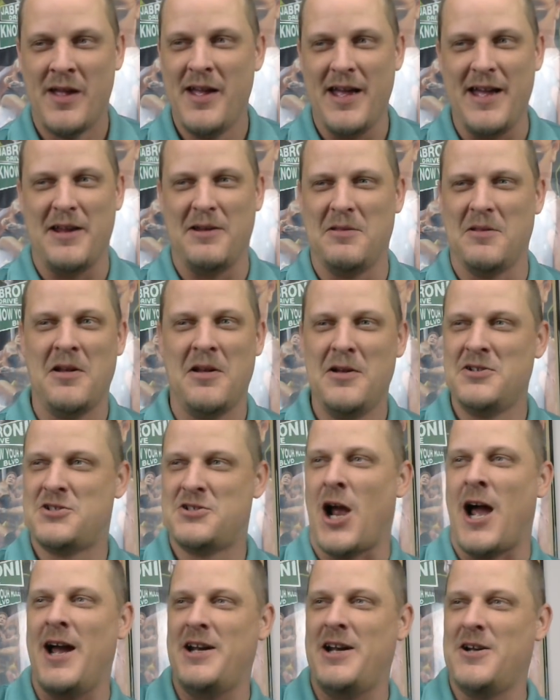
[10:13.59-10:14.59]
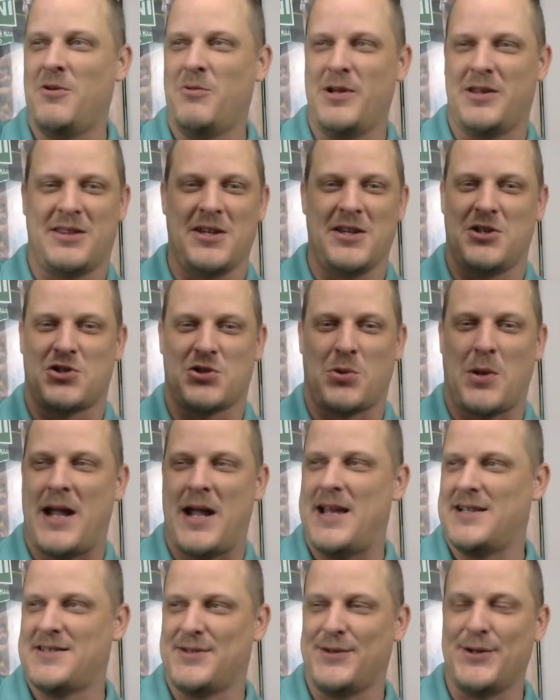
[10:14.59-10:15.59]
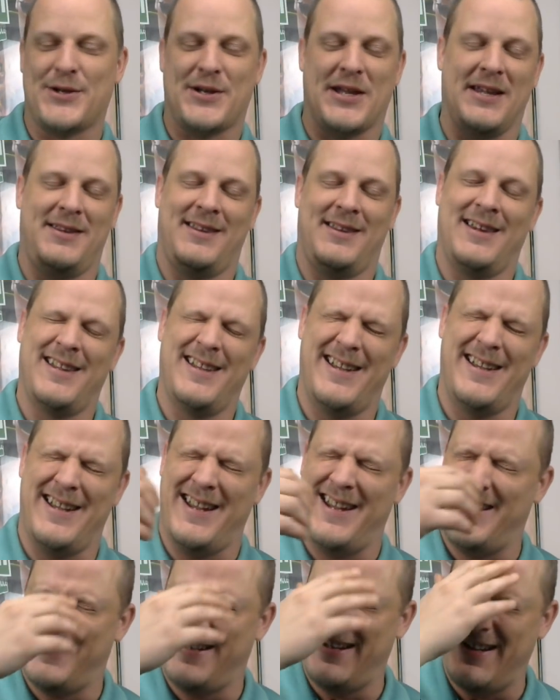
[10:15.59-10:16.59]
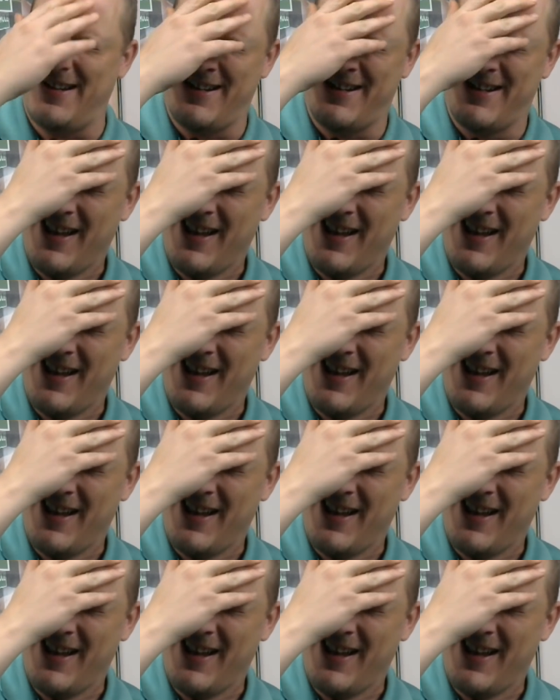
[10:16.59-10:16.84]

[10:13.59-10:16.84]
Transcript: and Chyna with the trans looking lady